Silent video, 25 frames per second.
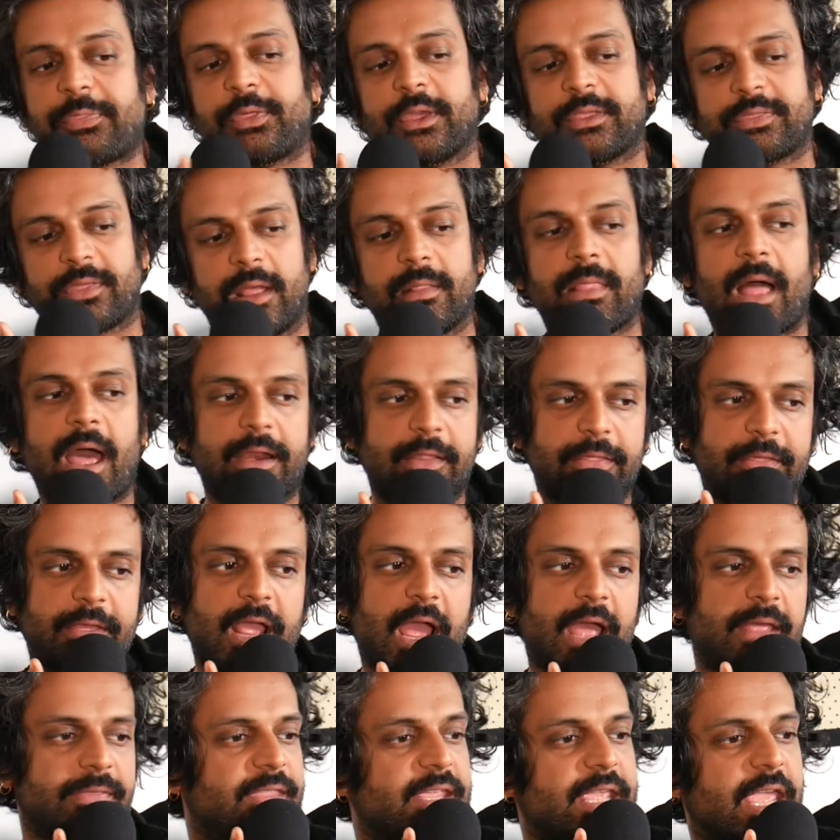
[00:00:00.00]
think that a lot of the
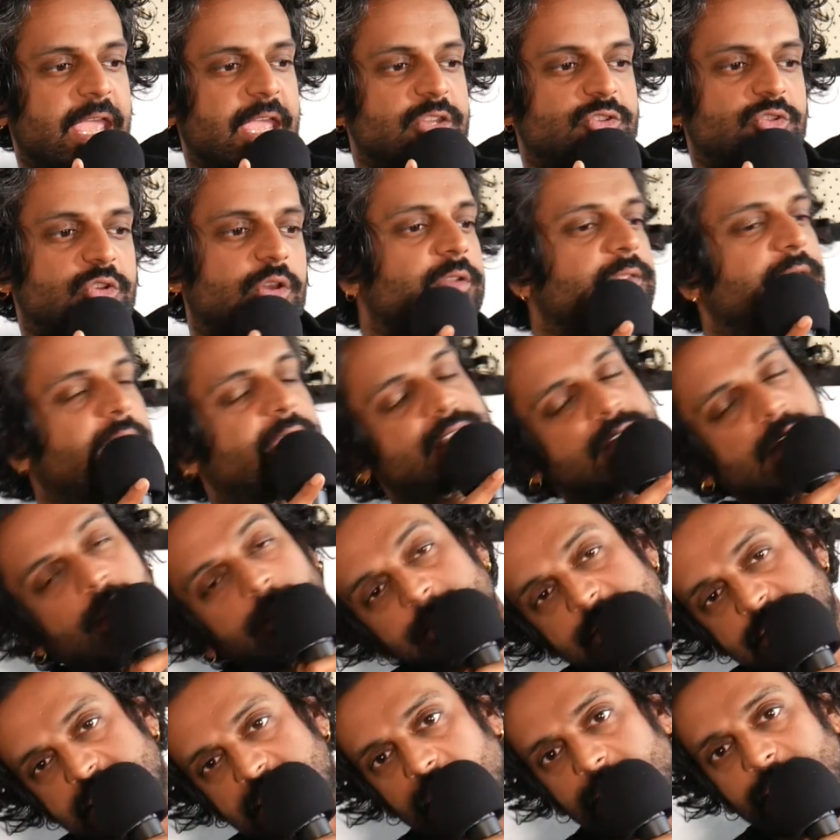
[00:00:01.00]
Gandhi hatred, and that's
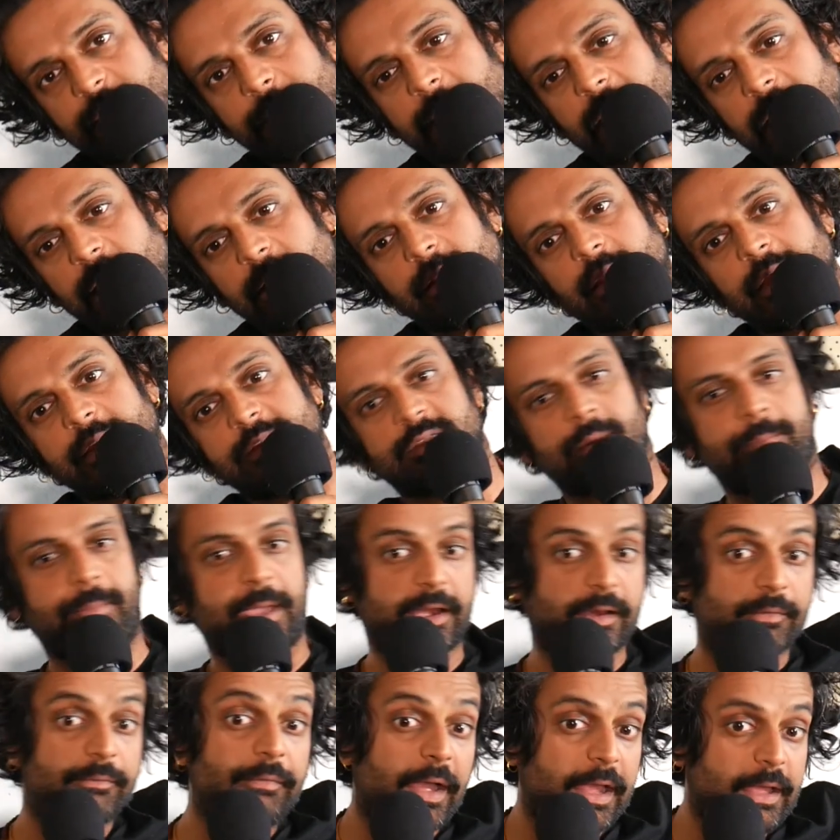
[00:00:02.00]
all the stuff about like the
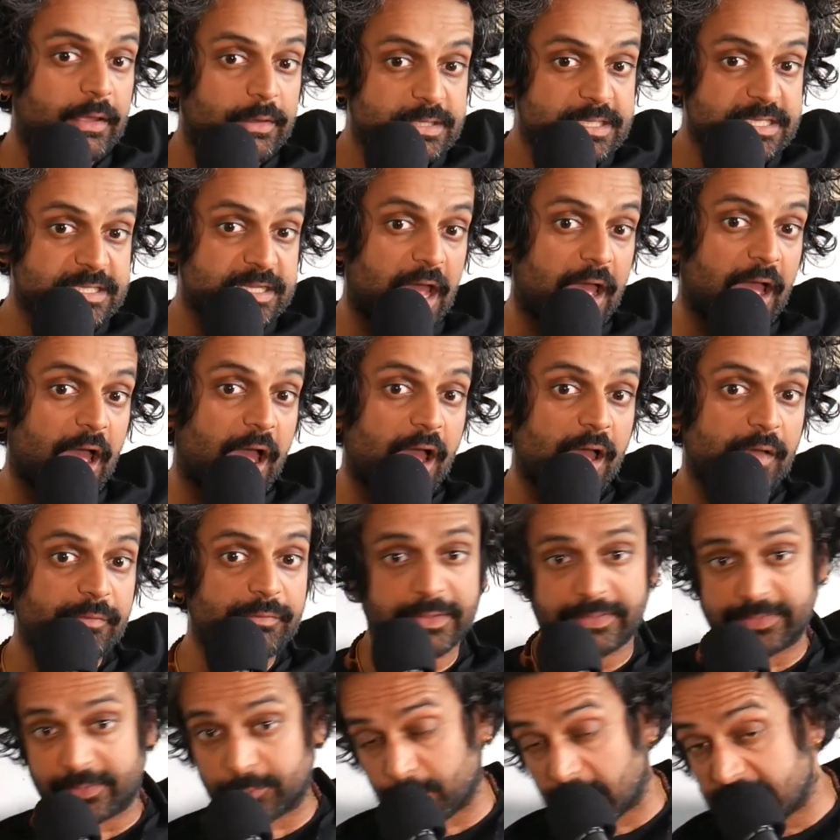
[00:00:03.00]
pedophile
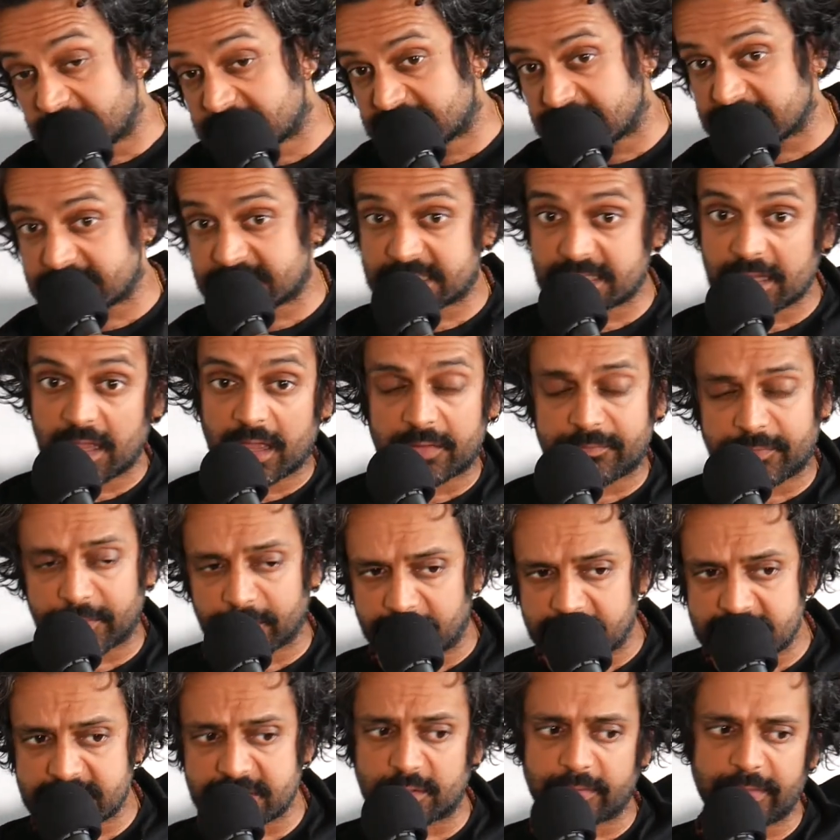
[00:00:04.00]
stuff and the racist stuff or
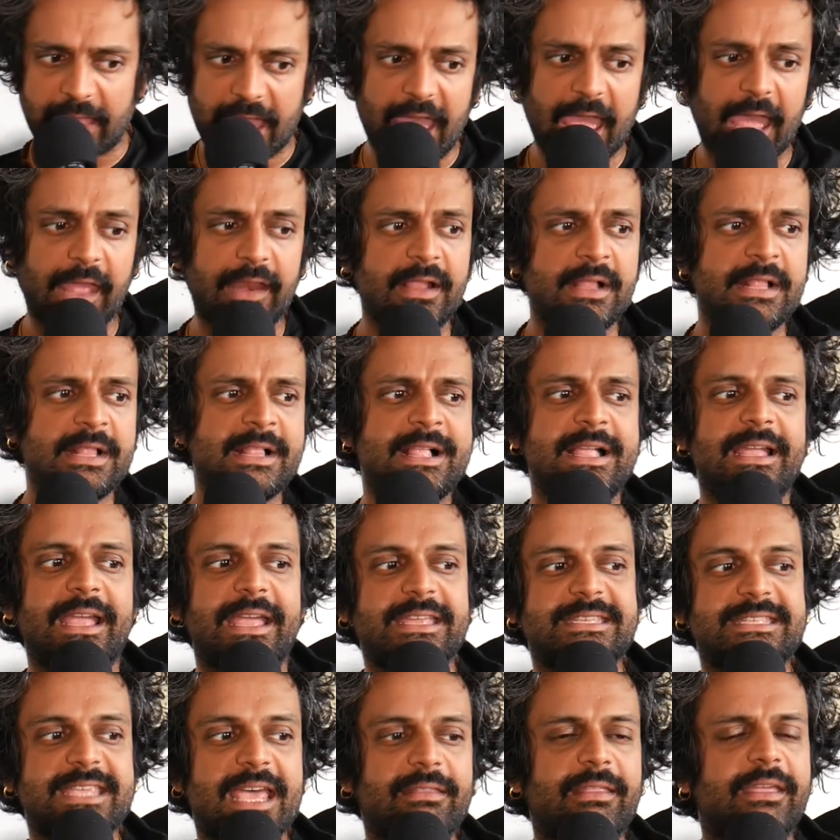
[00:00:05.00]
this or that,
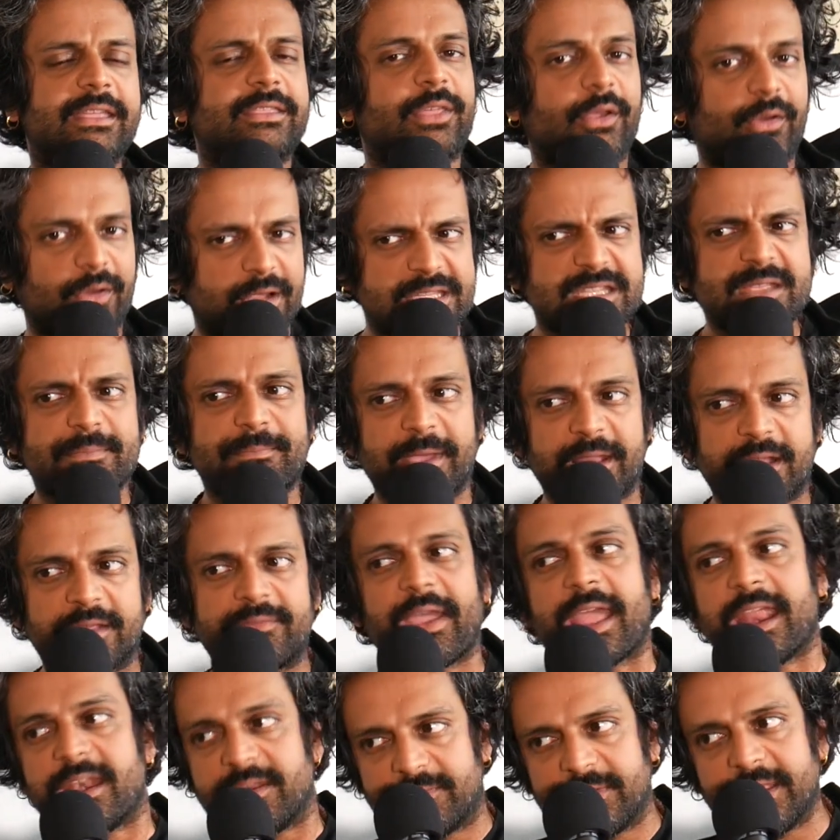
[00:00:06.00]
is that like there is a bit
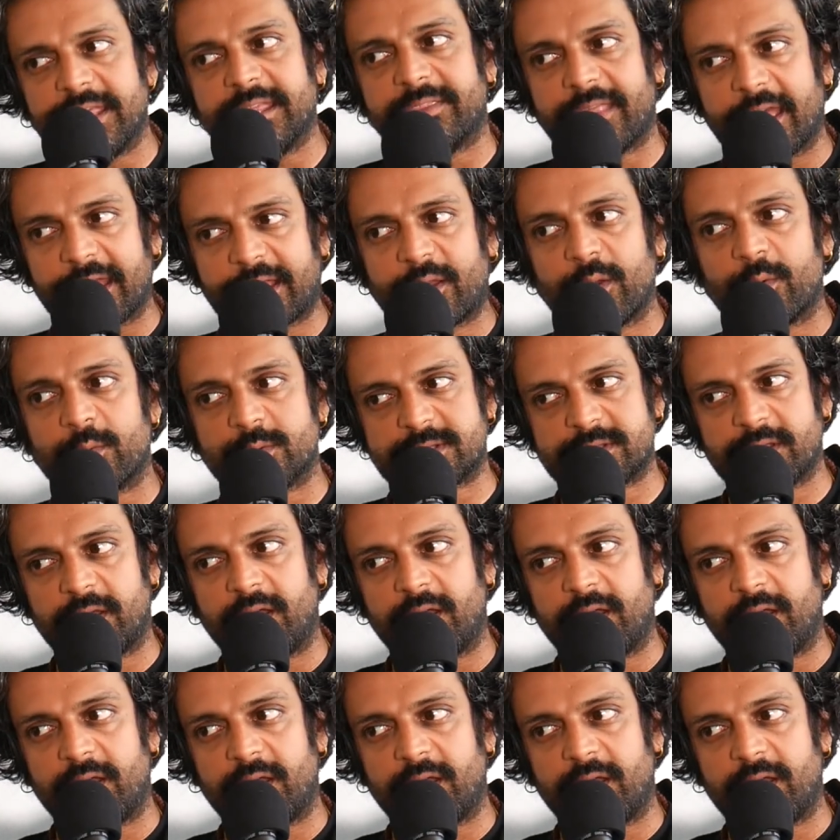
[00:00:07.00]
of envy that goes